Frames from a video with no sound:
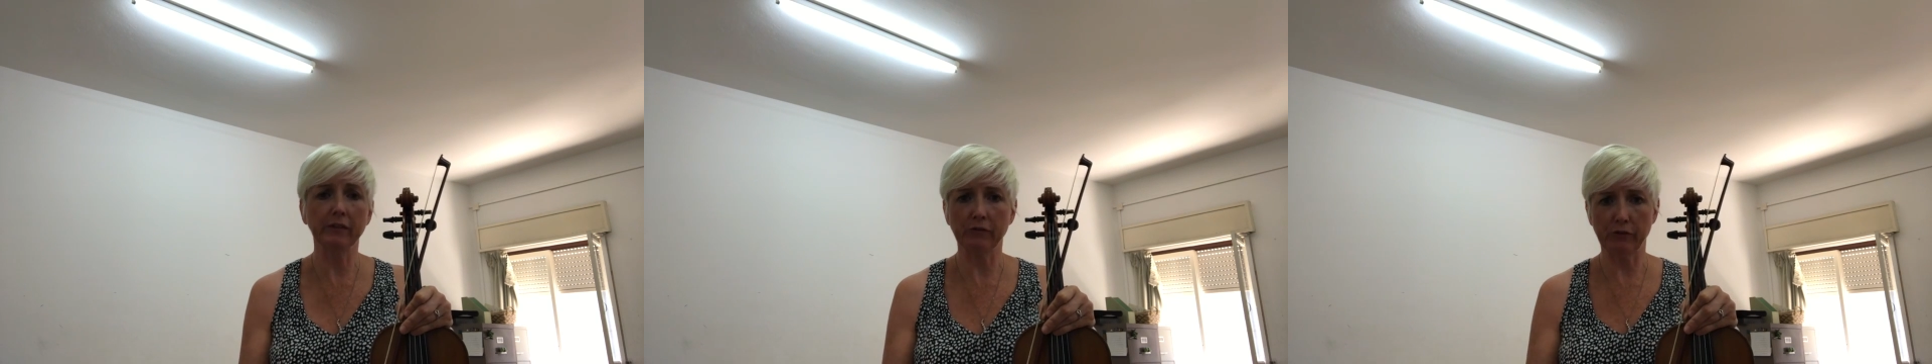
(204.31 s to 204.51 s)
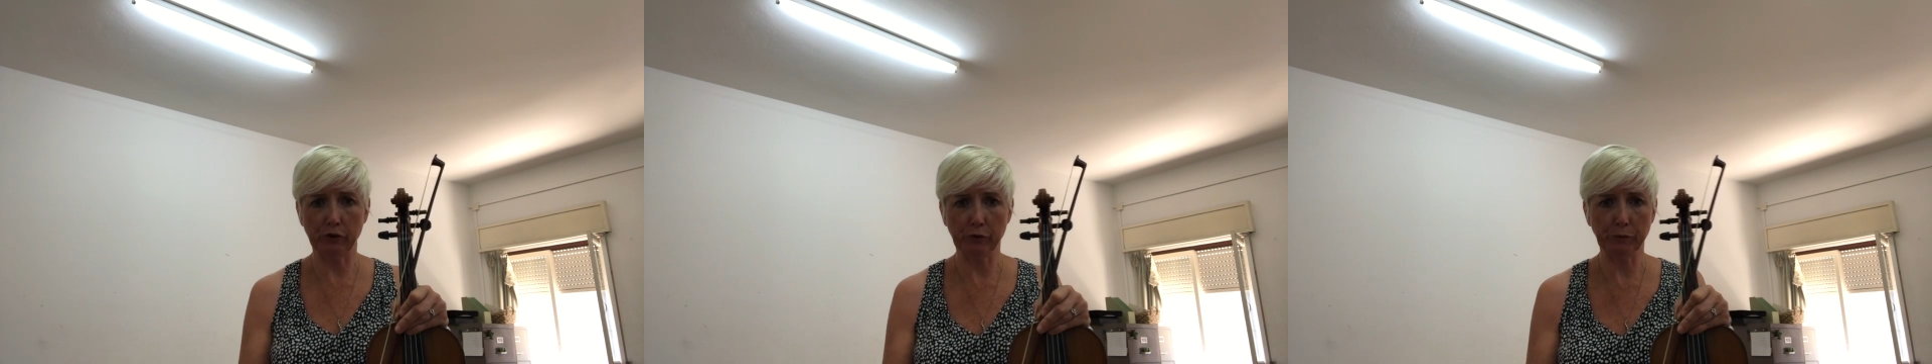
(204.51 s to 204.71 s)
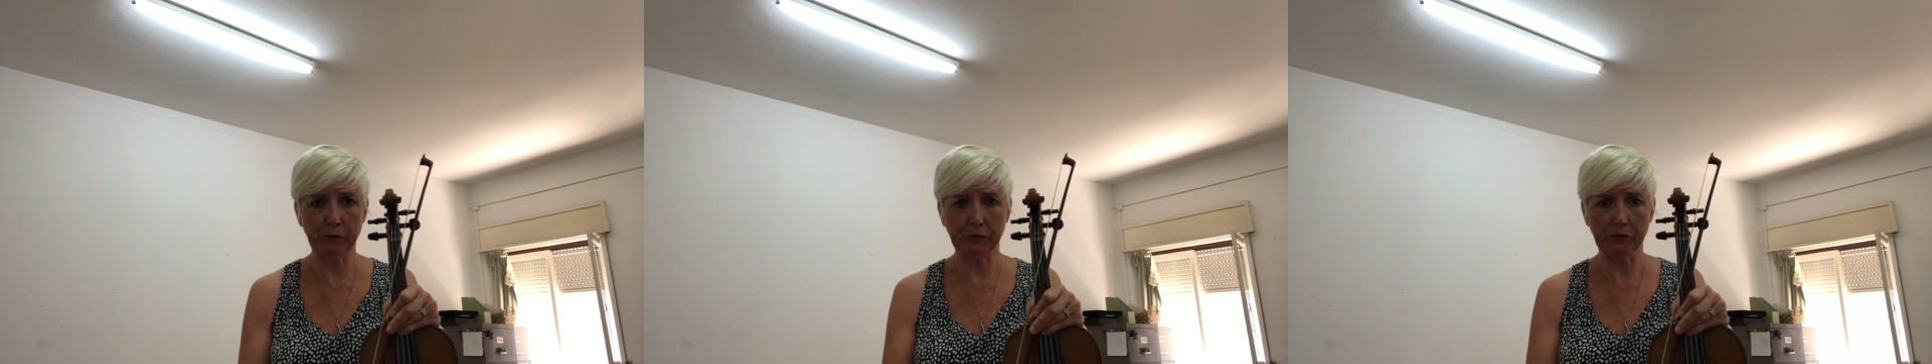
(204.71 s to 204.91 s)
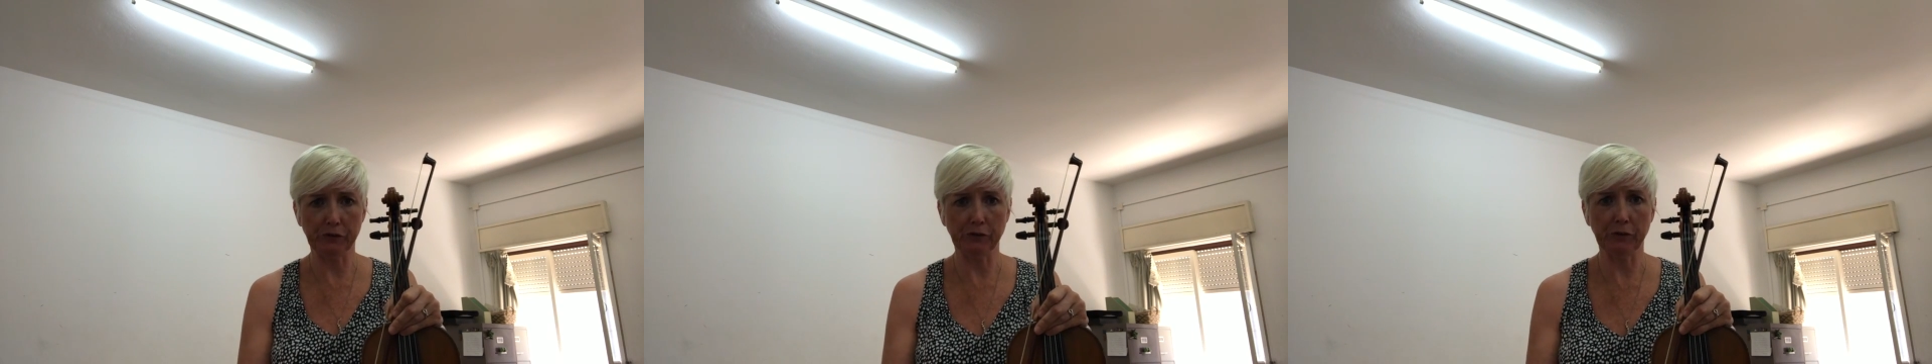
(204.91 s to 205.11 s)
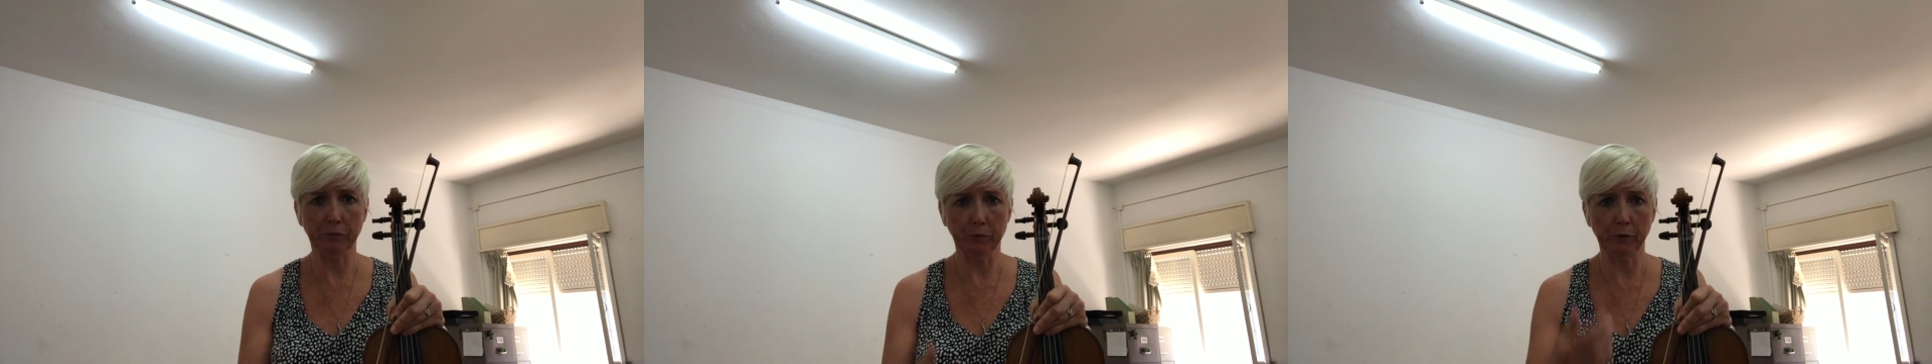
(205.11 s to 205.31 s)
in first
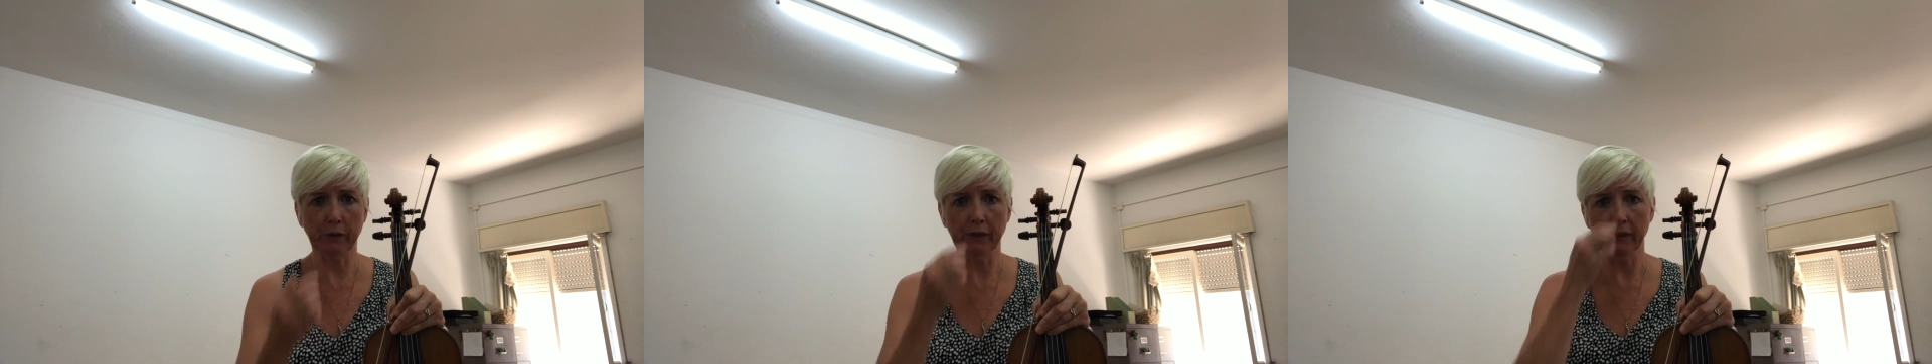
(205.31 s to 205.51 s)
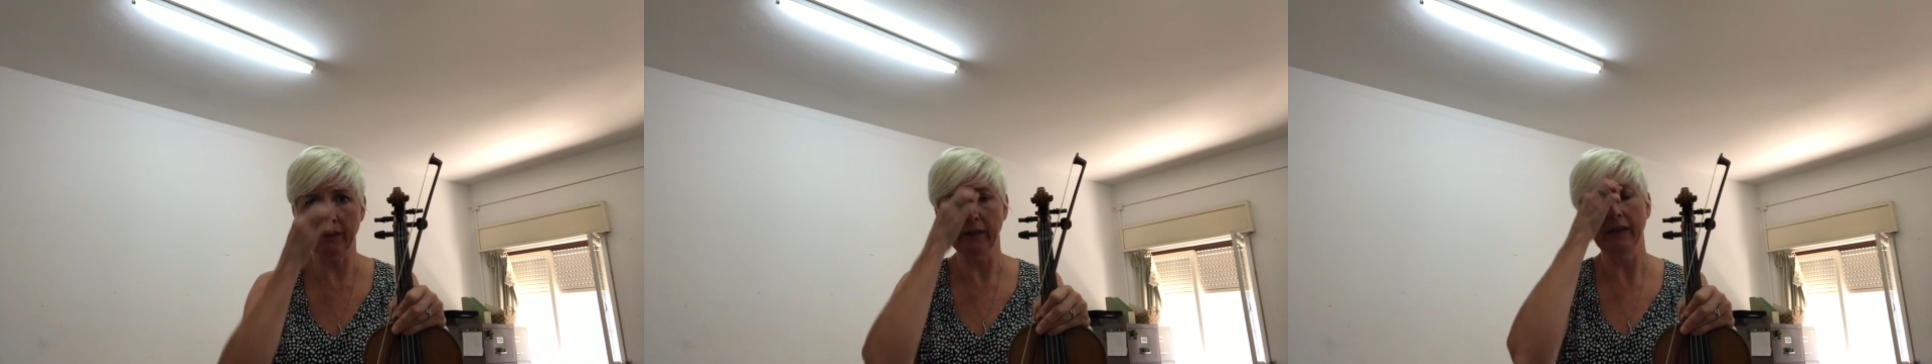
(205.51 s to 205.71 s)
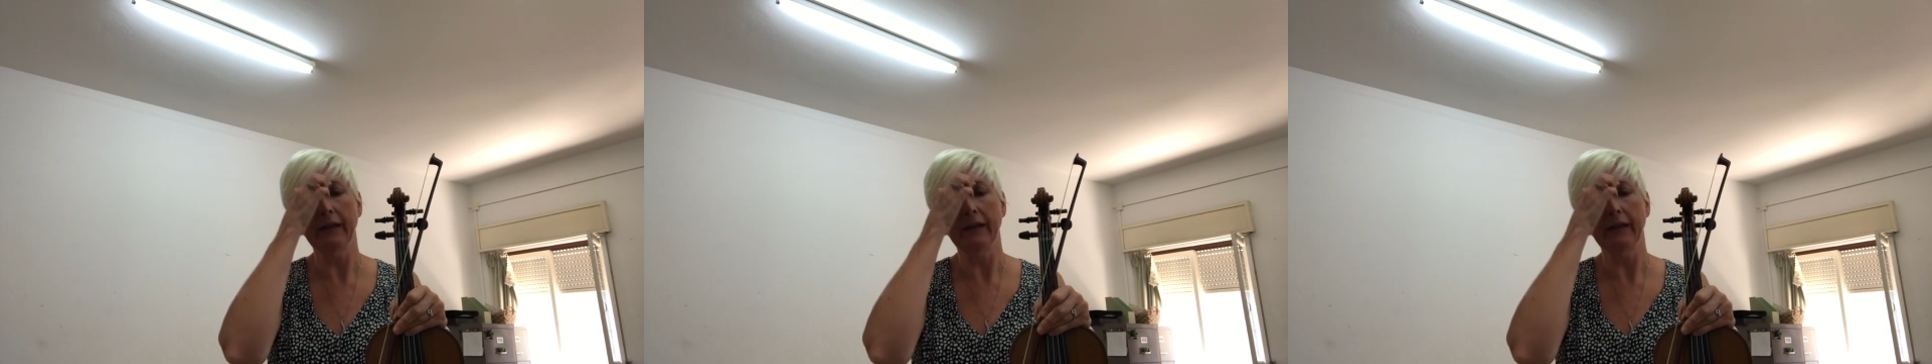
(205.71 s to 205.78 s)
position more.